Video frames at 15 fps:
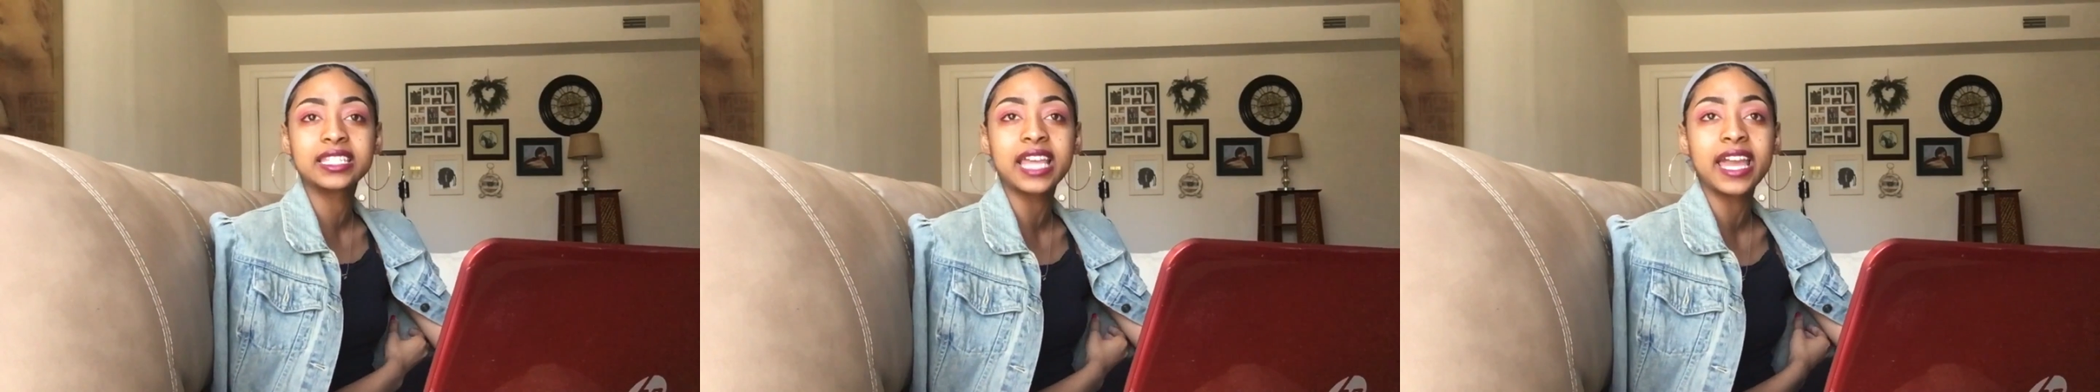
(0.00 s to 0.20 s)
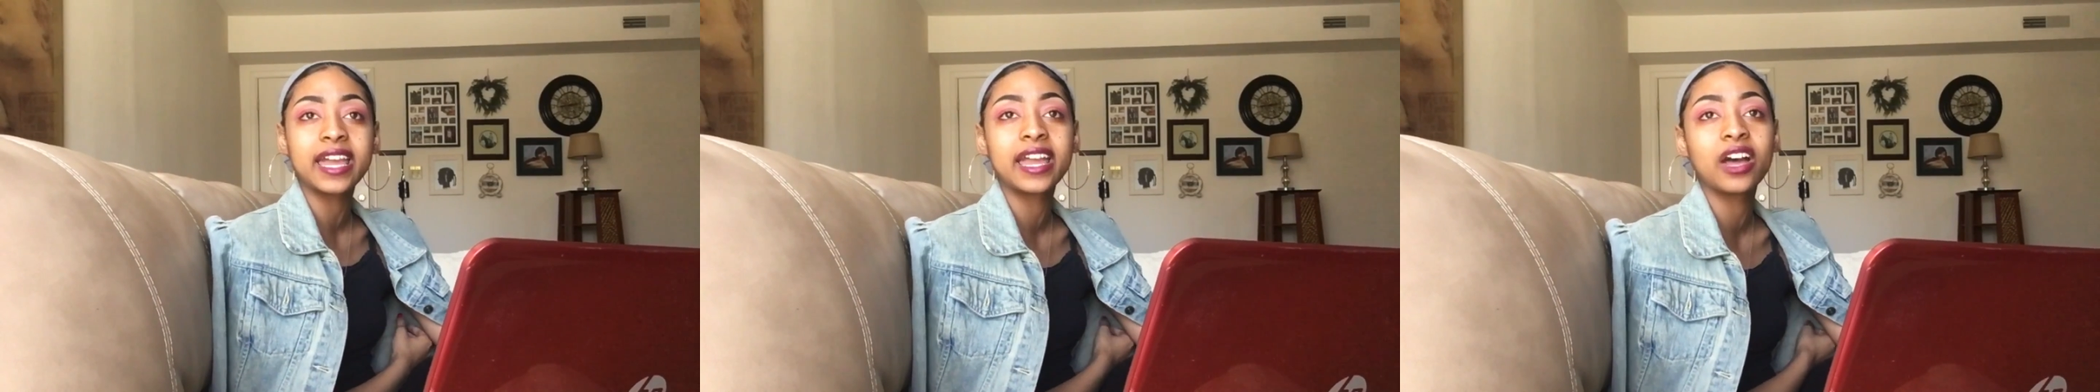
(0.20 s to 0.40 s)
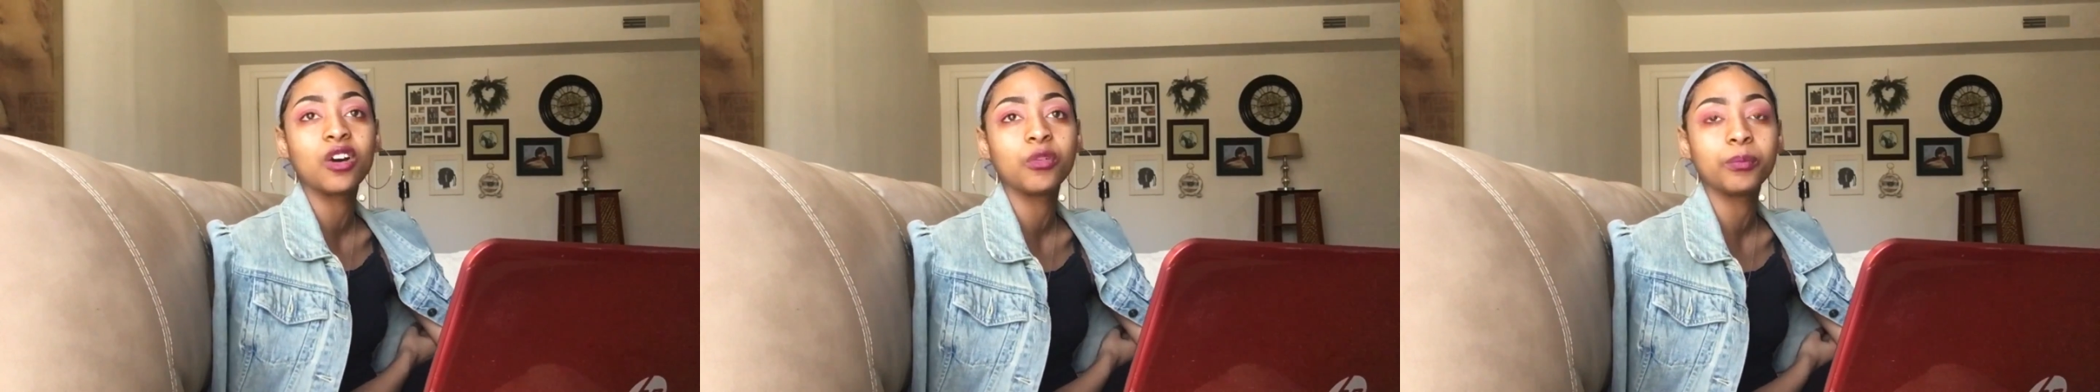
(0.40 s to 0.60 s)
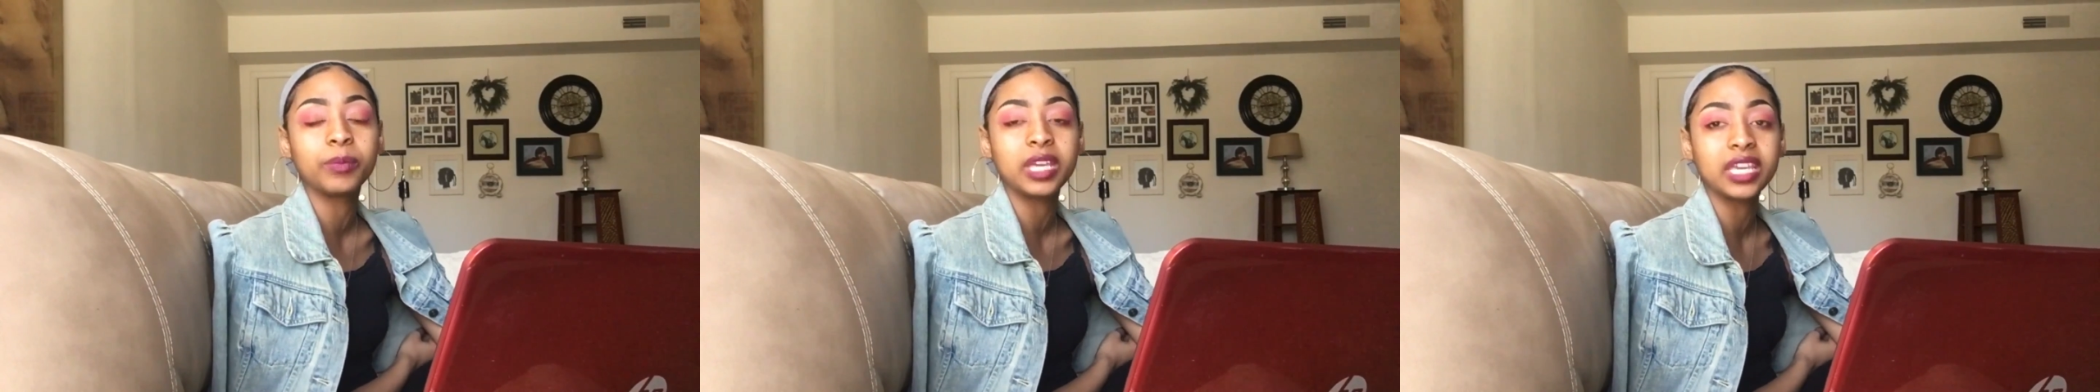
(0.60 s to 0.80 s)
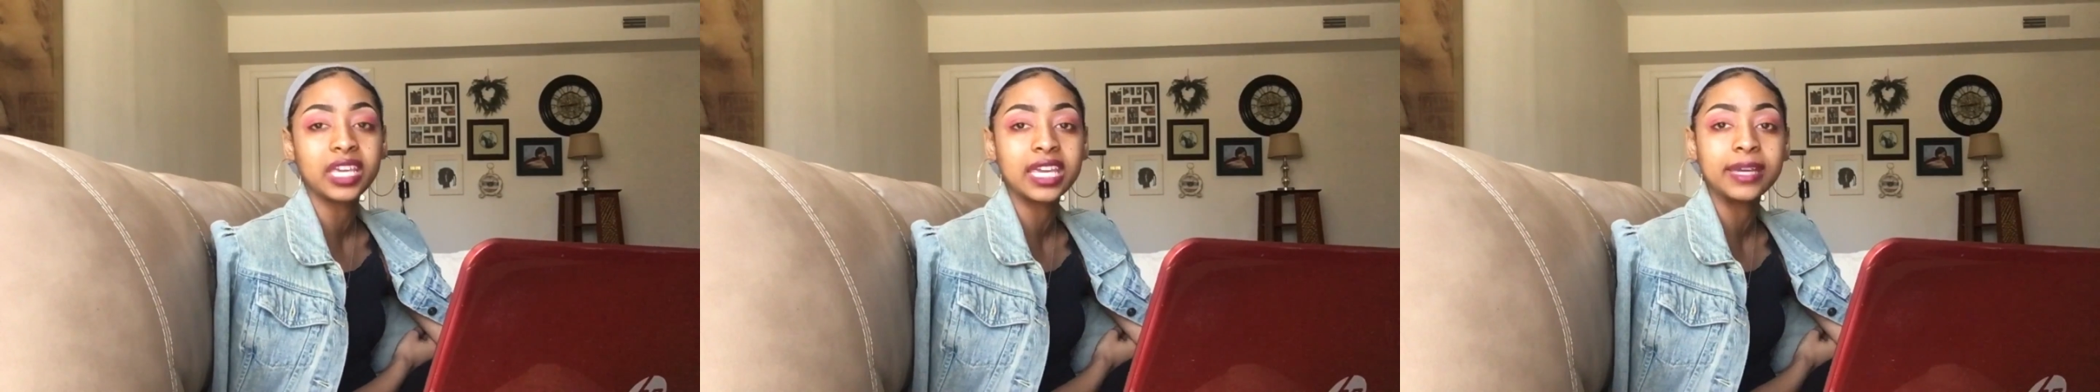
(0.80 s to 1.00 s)
that help
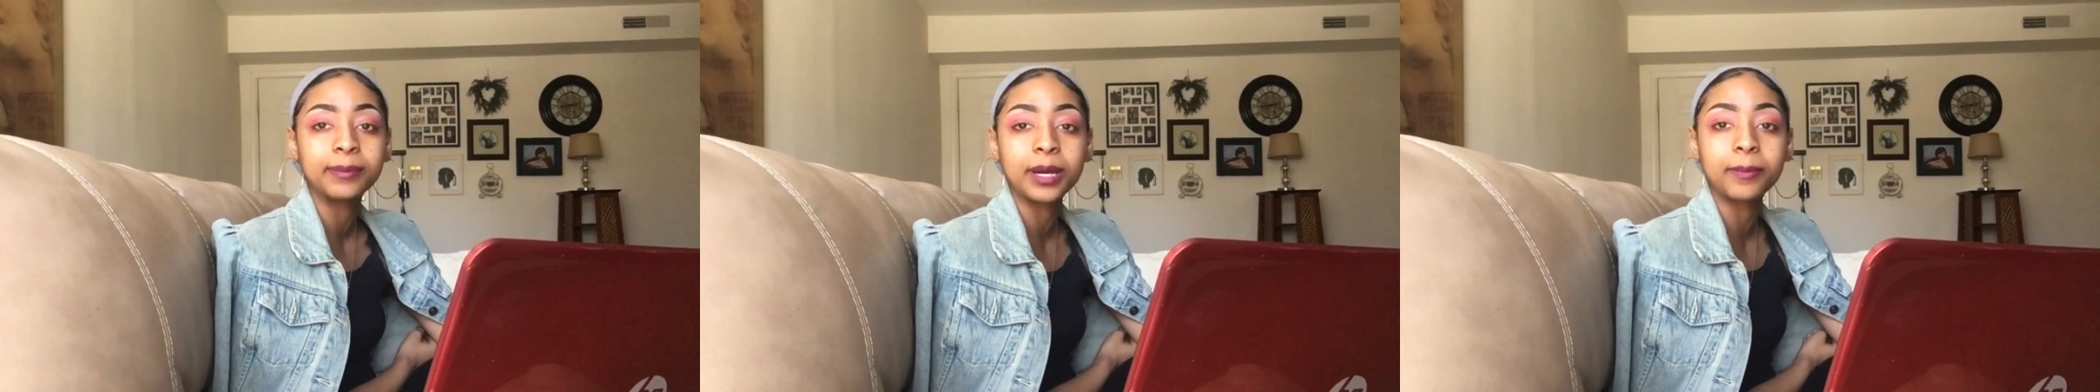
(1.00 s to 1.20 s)
me keep